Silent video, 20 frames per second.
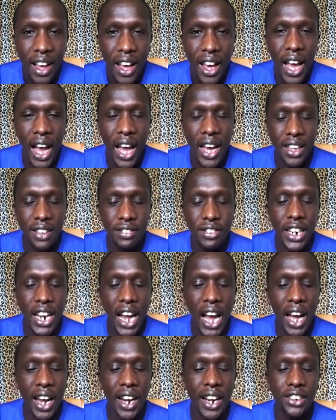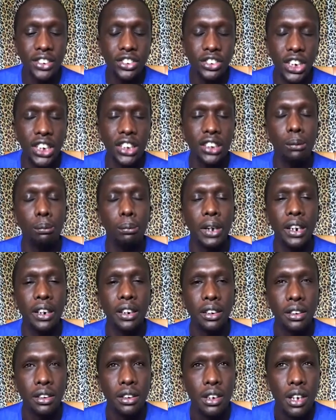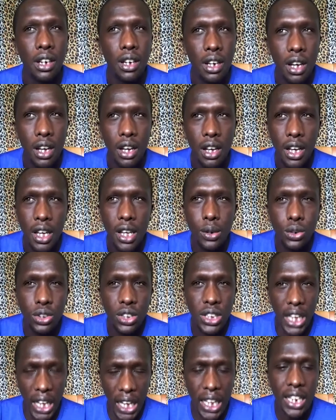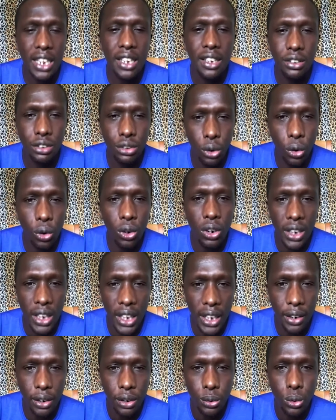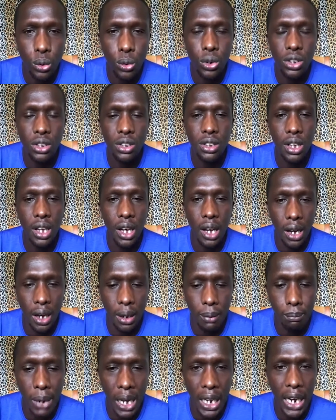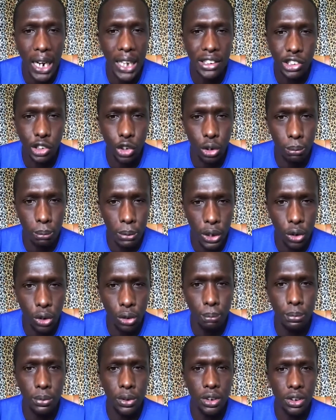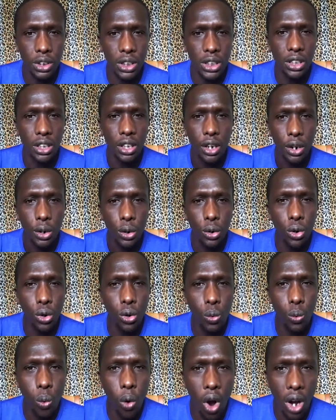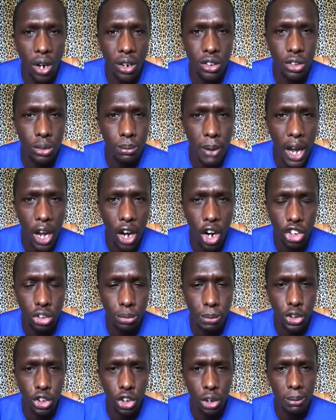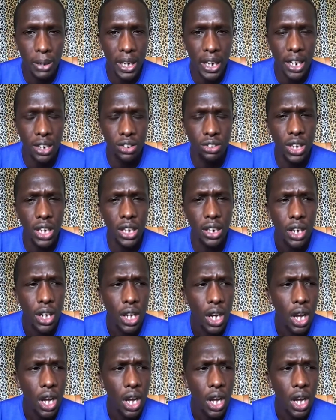I even had a gentleman, he was 80 years old then, who was uh, bilateral below knee, who walked to my hospital bed and said,